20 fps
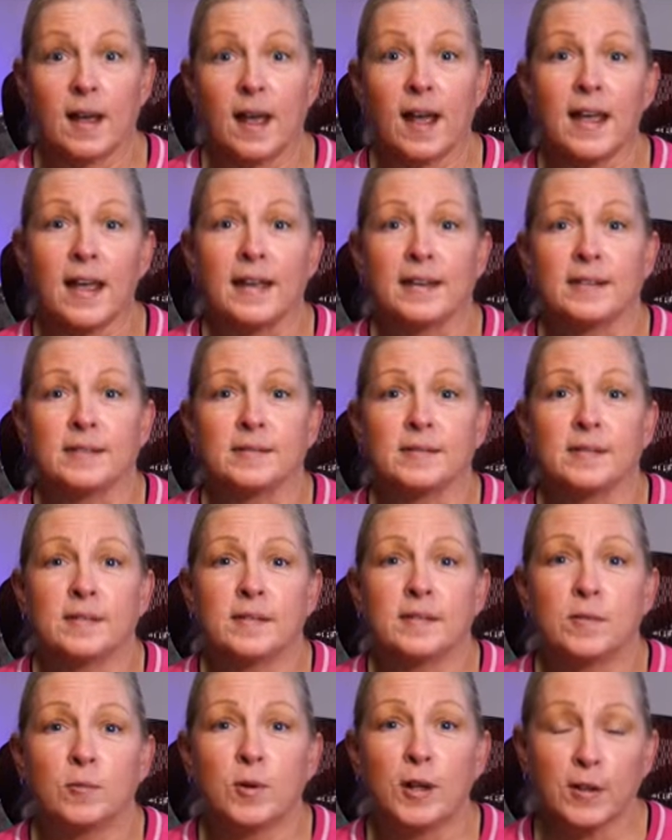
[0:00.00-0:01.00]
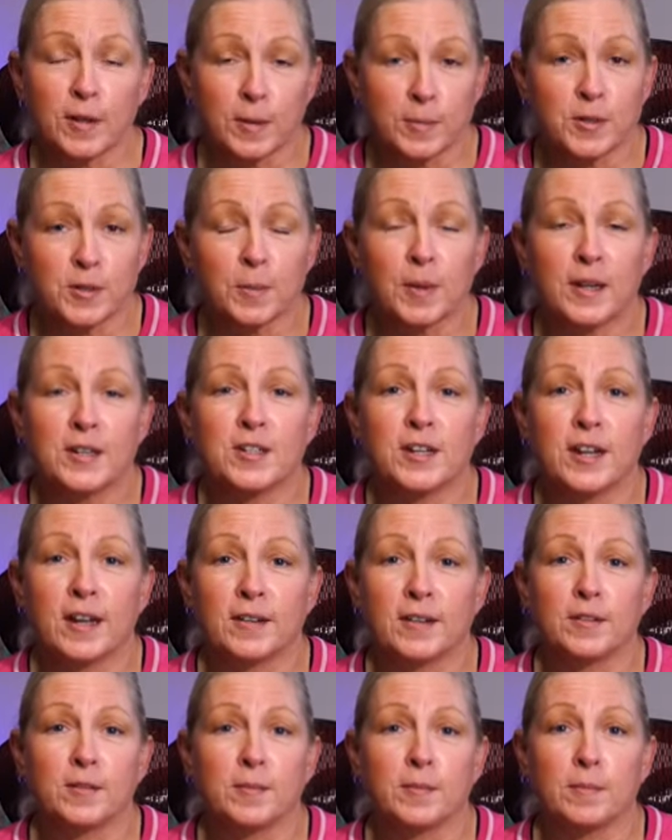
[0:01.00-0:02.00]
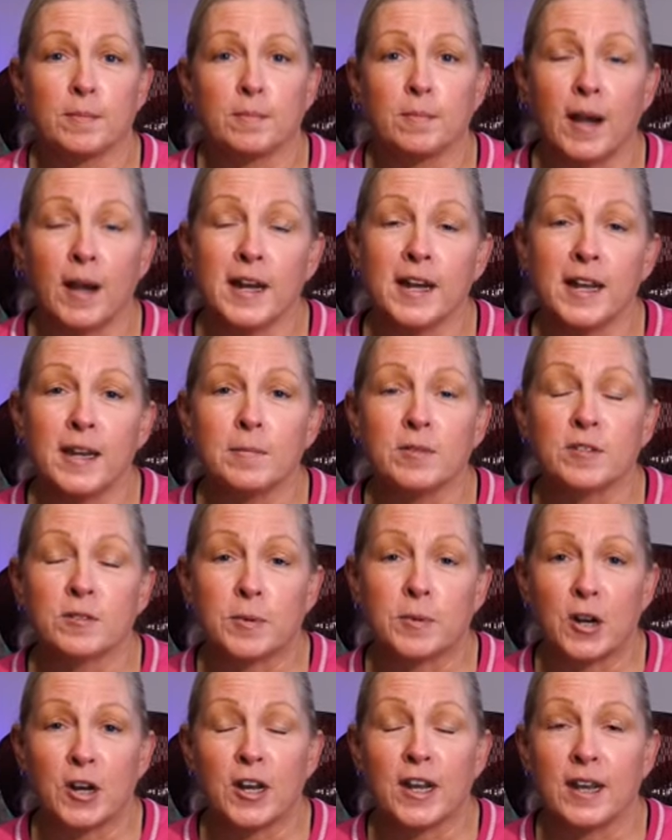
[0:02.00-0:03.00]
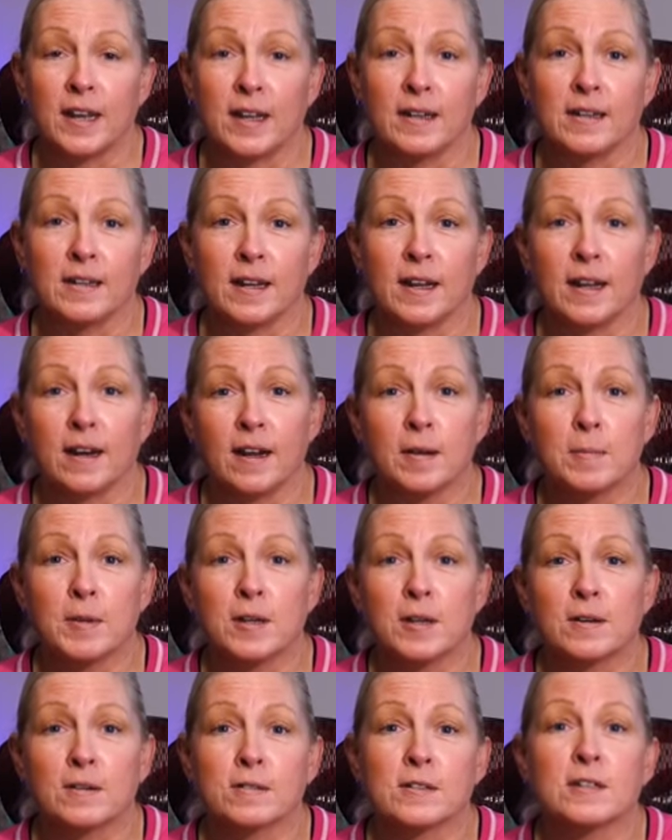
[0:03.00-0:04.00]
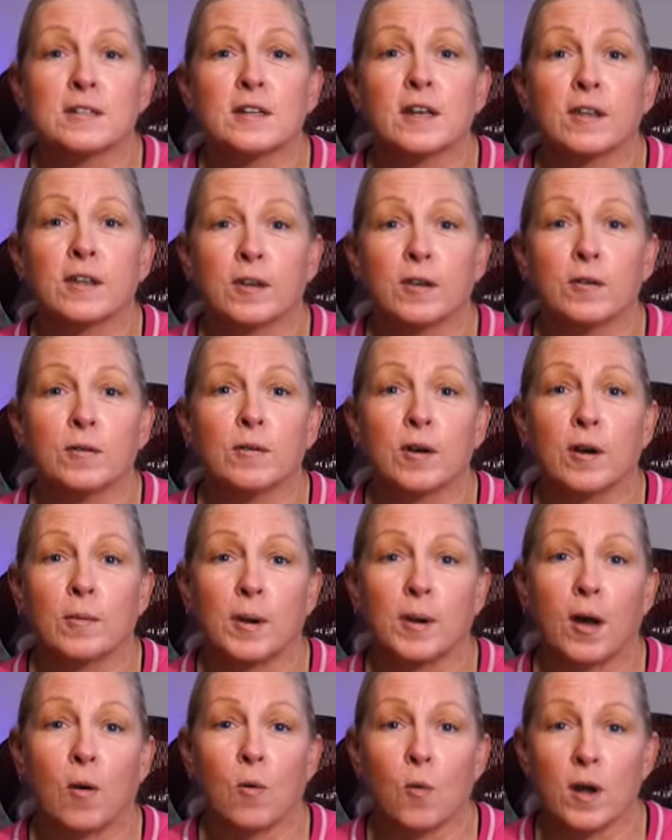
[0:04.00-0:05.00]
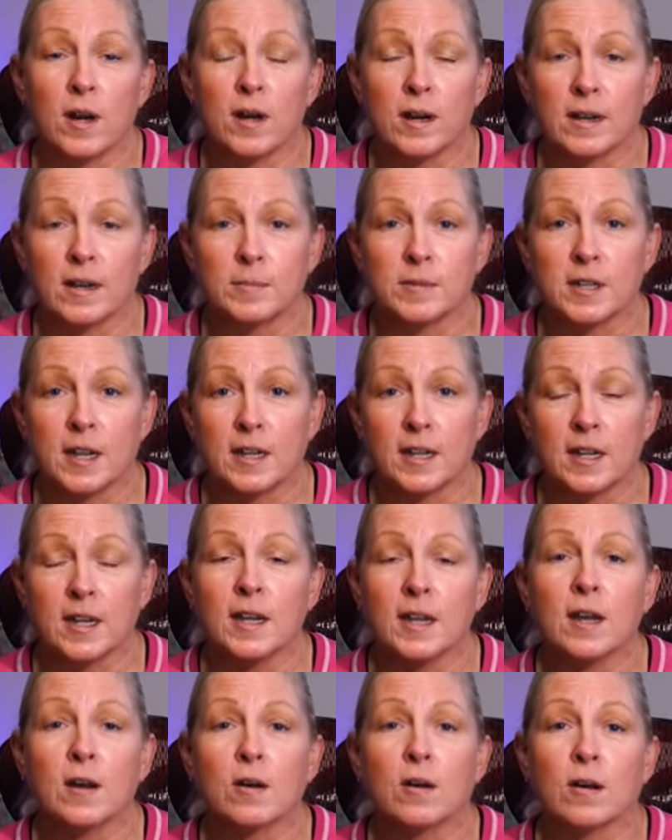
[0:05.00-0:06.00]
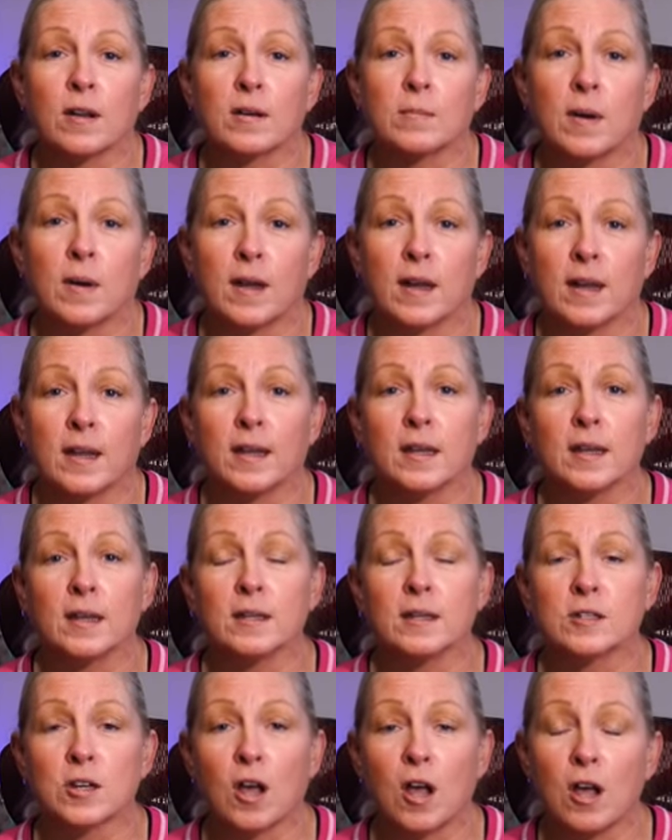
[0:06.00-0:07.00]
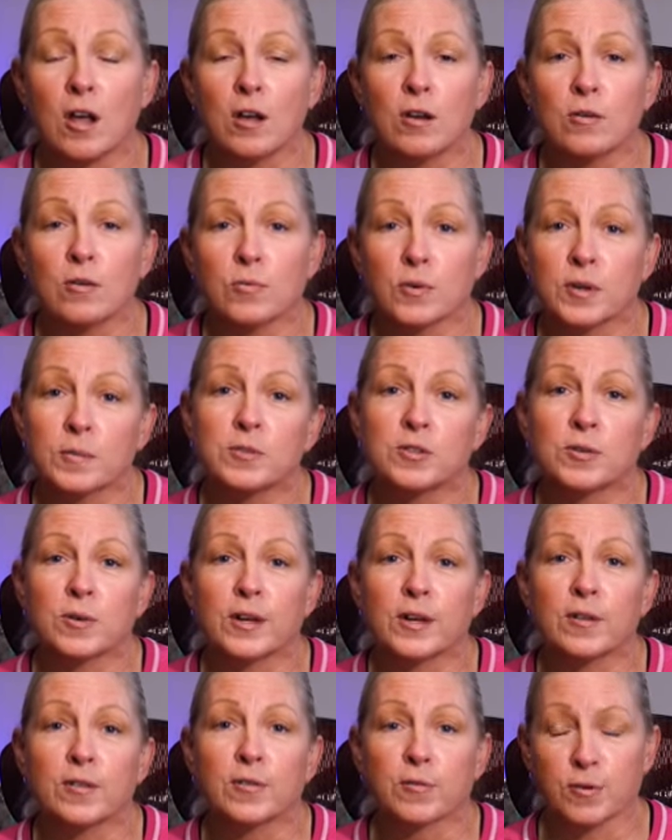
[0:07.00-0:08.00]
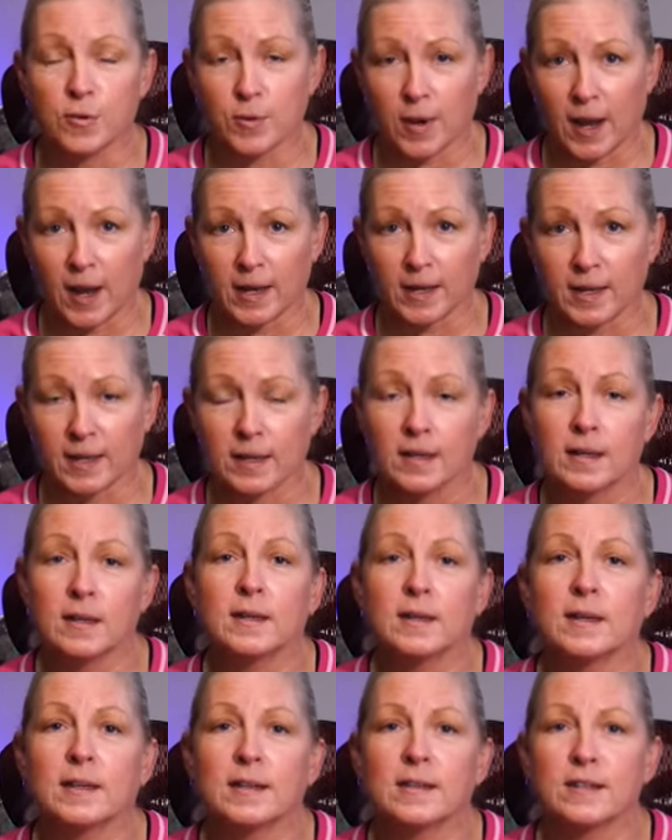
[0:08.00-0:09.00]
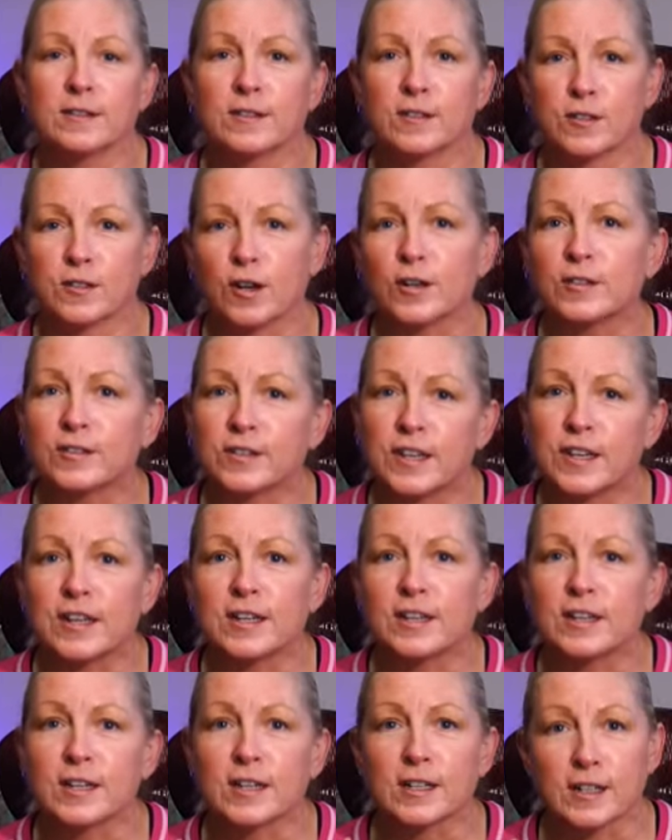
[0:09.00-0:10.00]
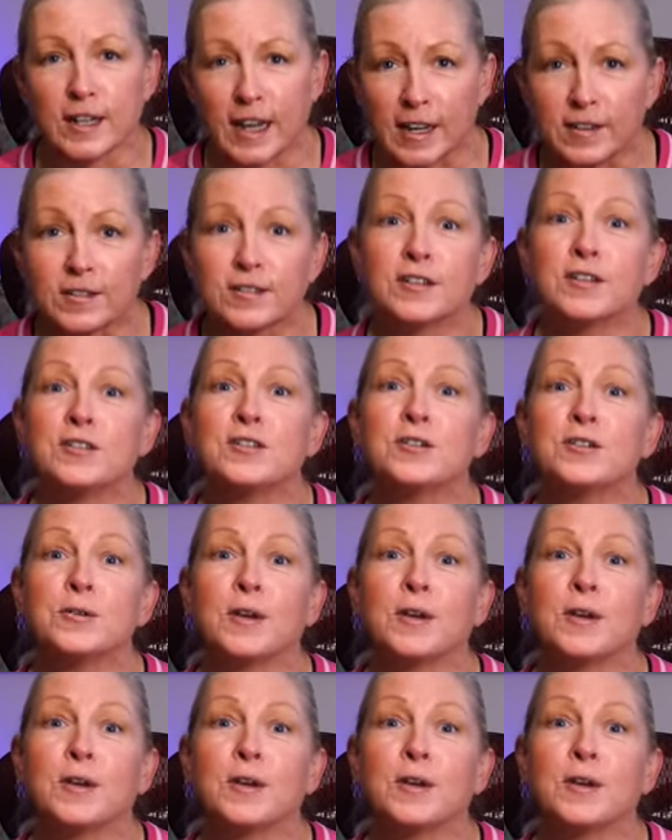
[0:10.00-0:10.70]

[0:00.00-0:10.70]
Hi, welcome to my channel. My name is Maryann and I'm here to tell you about what I'm taking on my Tahoe Rim Trail through hike that starts in less than two